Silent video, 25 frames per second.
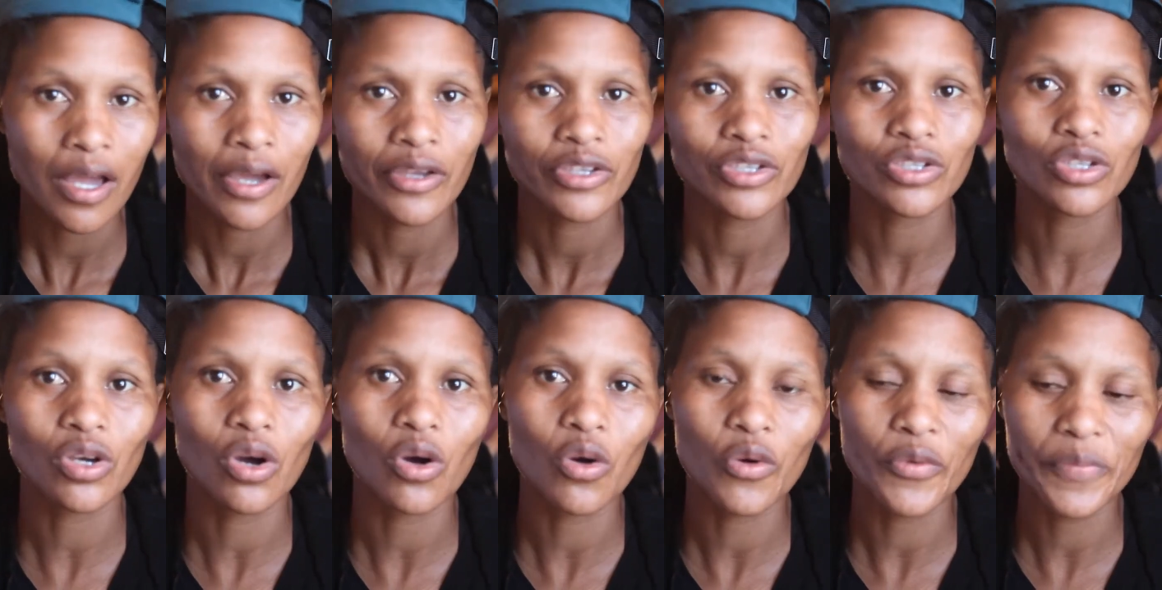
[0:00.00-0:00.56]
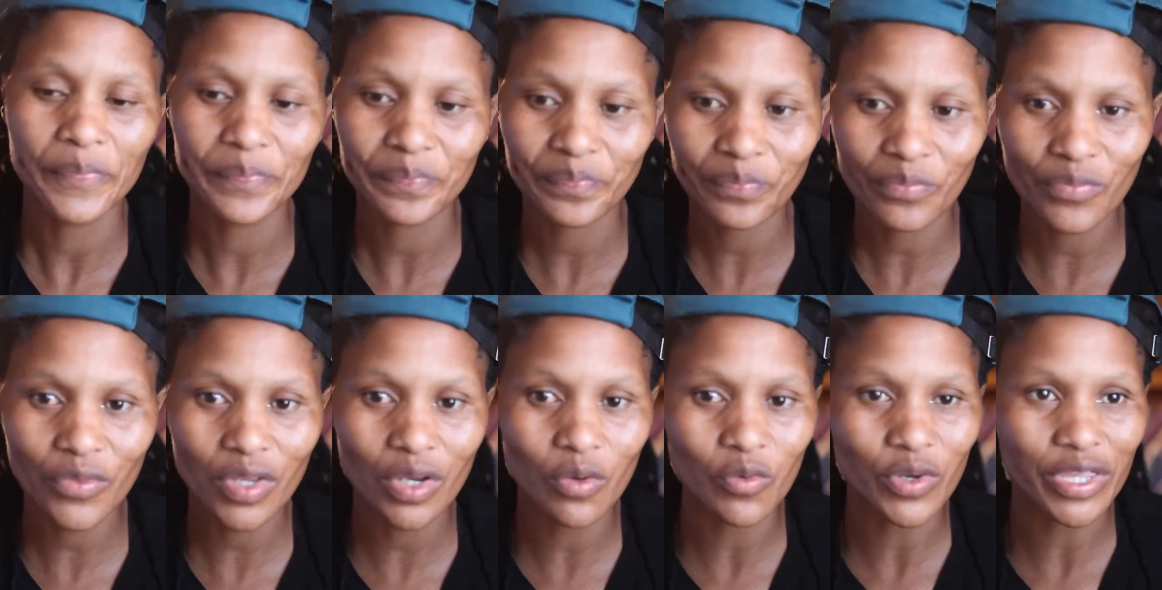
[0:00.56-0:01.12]
So
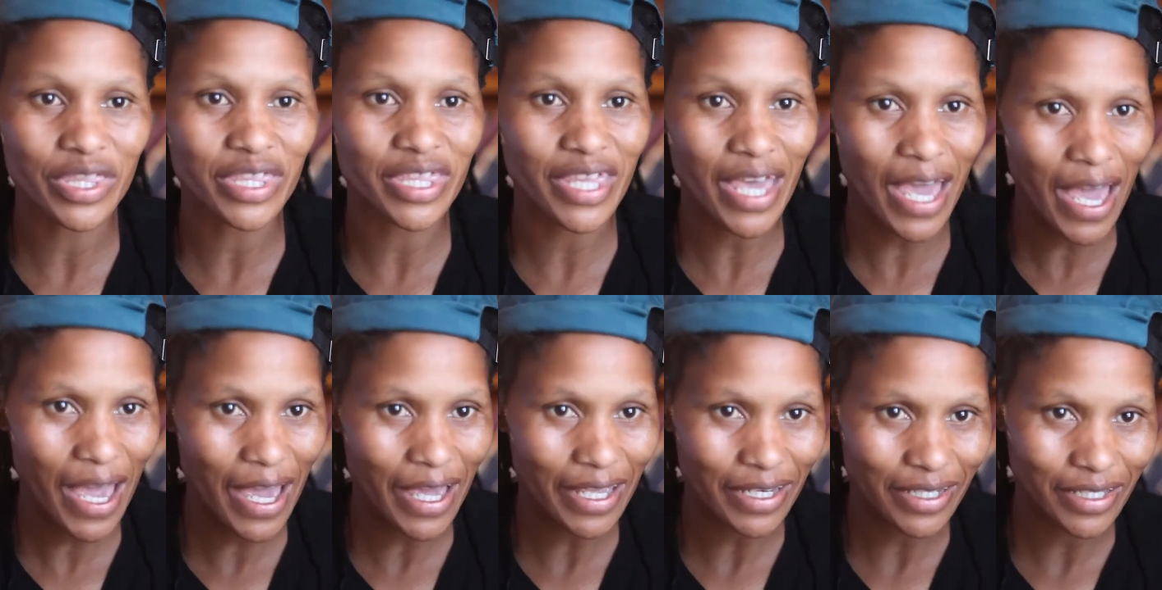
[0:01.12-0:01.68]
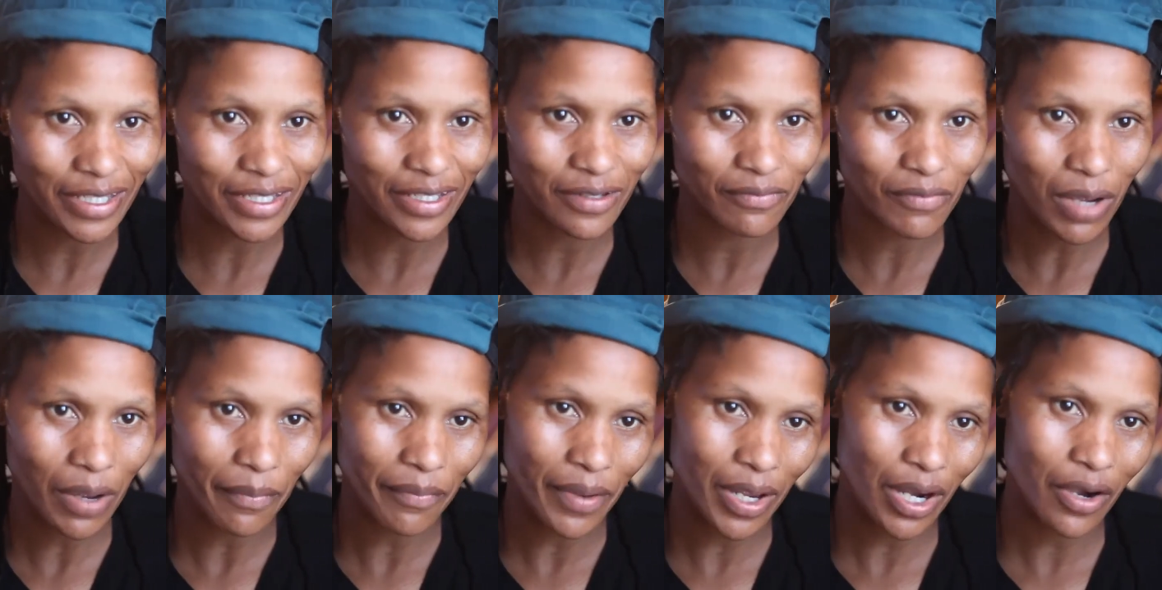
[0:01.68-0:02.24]
with that in
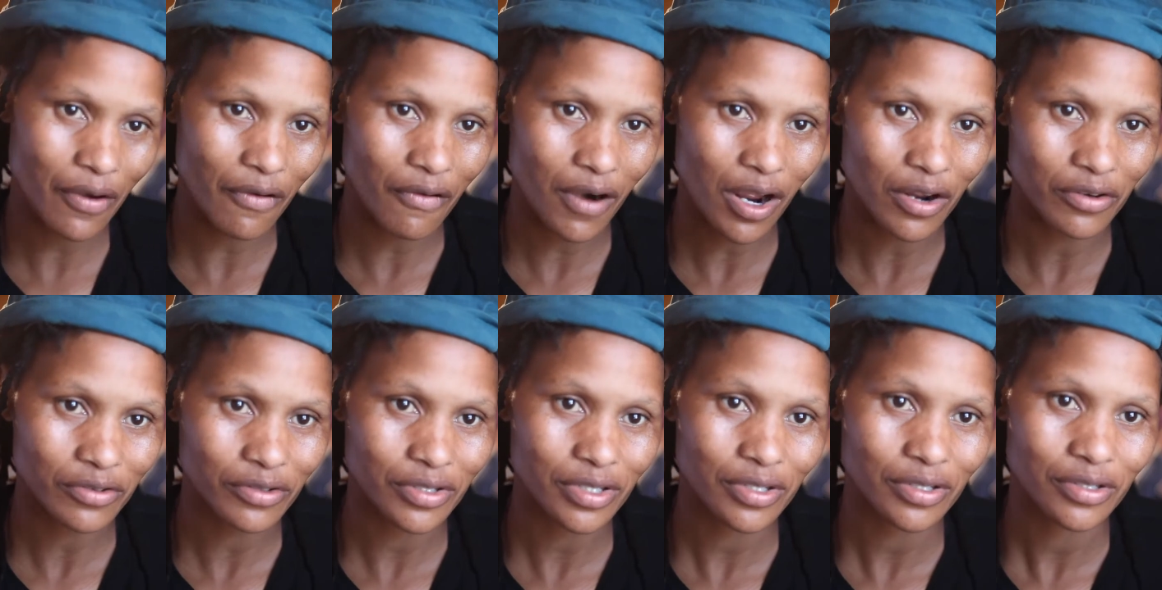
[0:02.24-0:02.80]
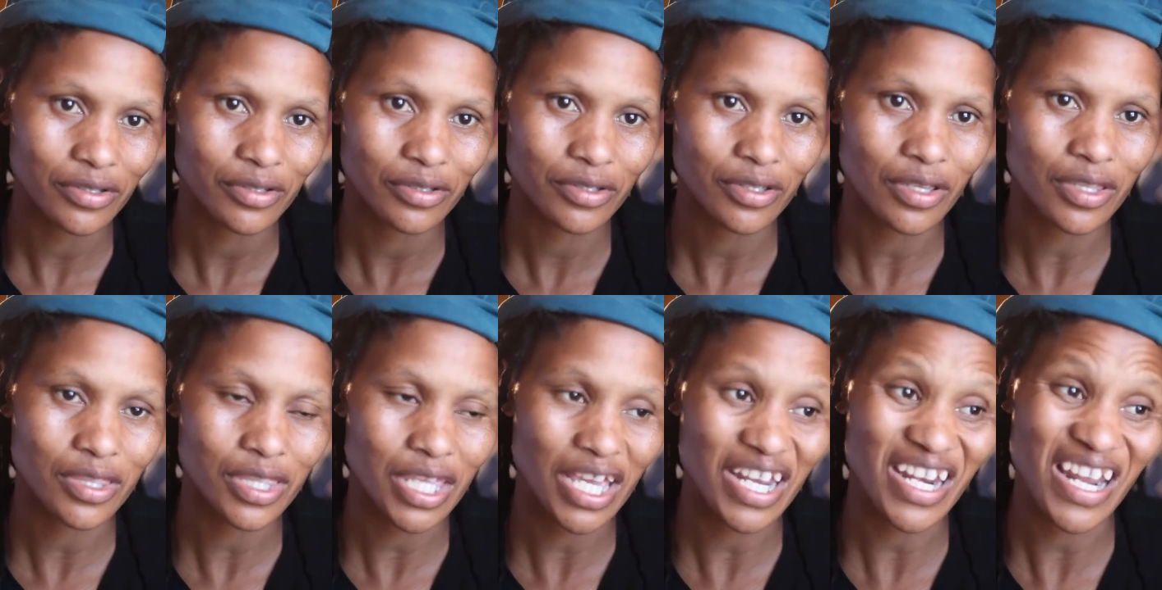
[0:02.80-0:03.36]
my background,
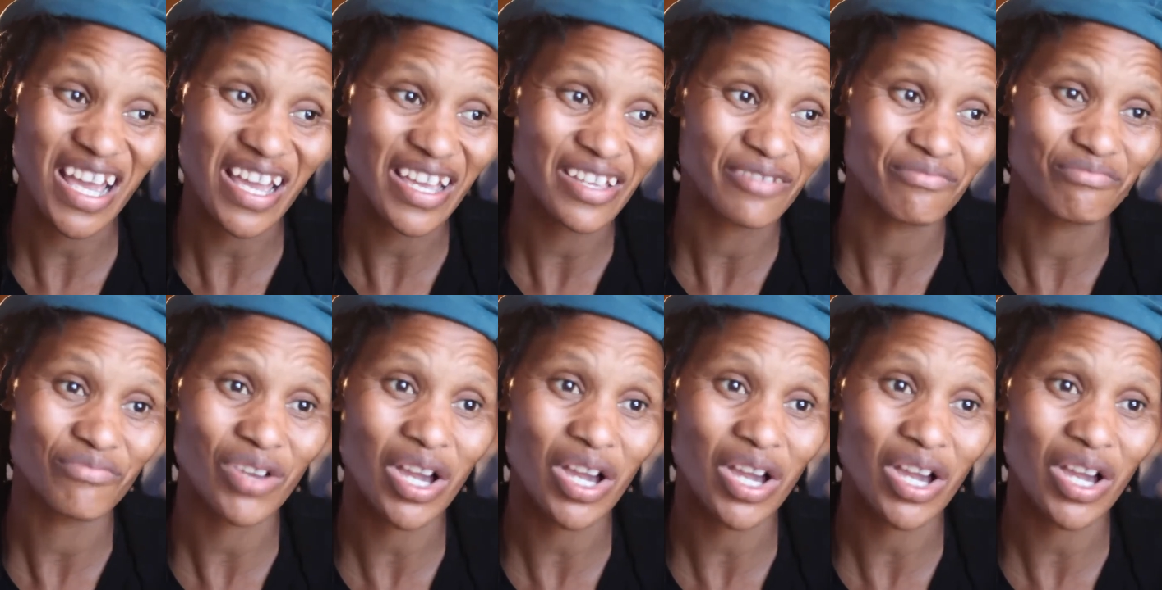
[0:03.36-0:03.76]
and then I